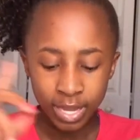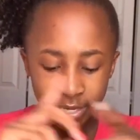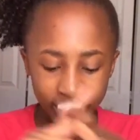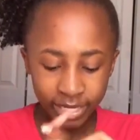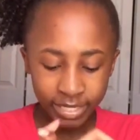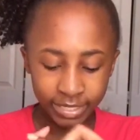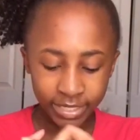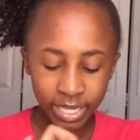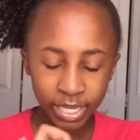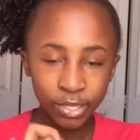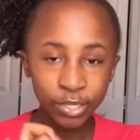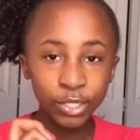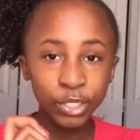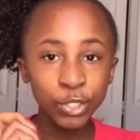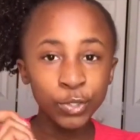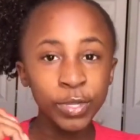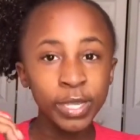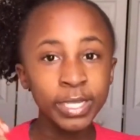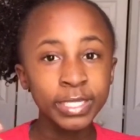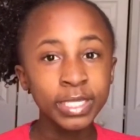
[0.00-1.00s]
Next thing you can
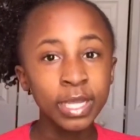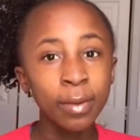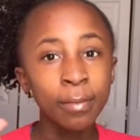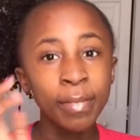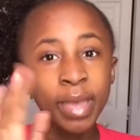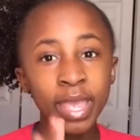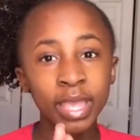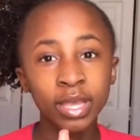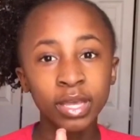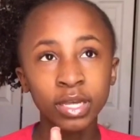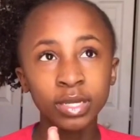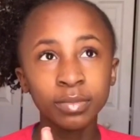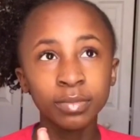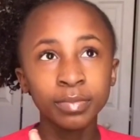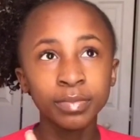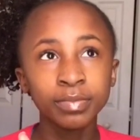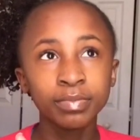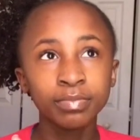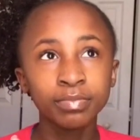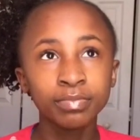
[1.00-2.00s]
do is a makeup.
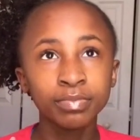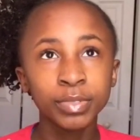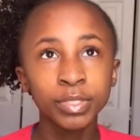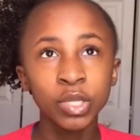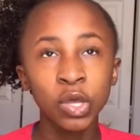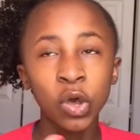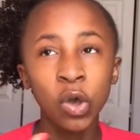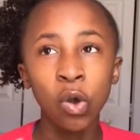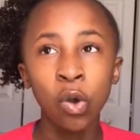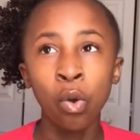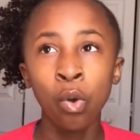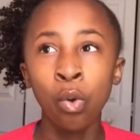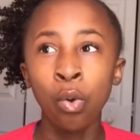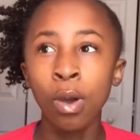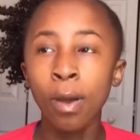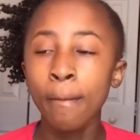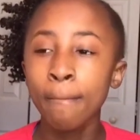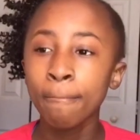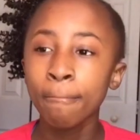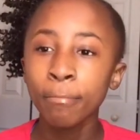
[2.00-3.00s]

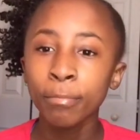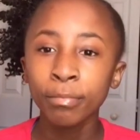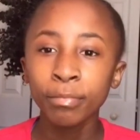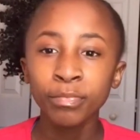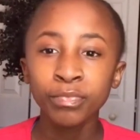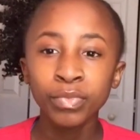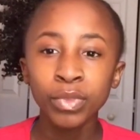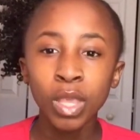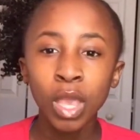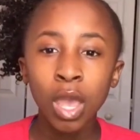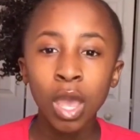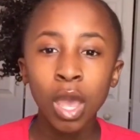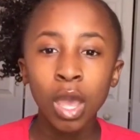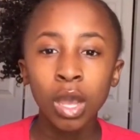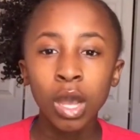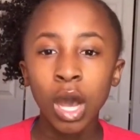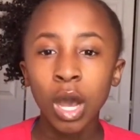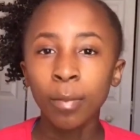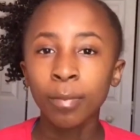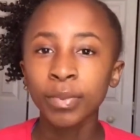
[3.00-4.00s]
So
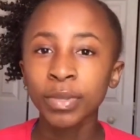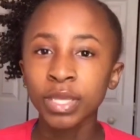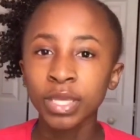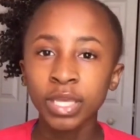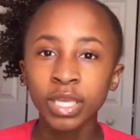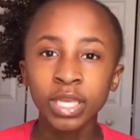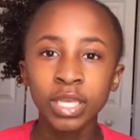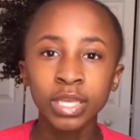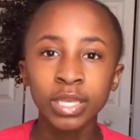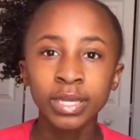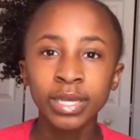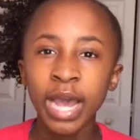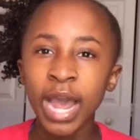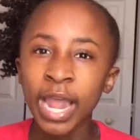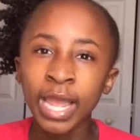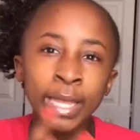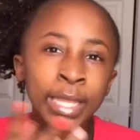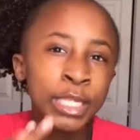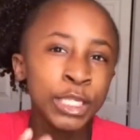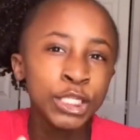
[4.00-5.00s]
copying
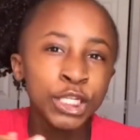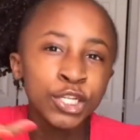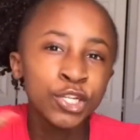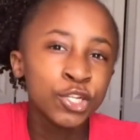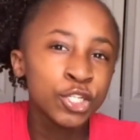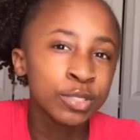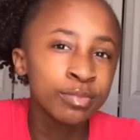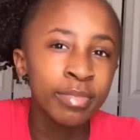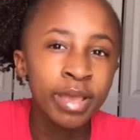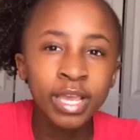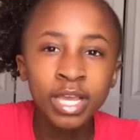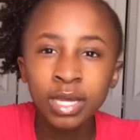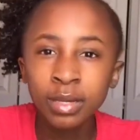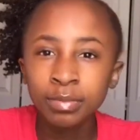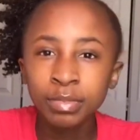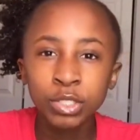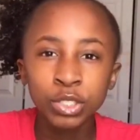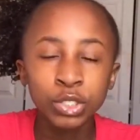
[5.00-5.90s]
Kylie Jenner's makeup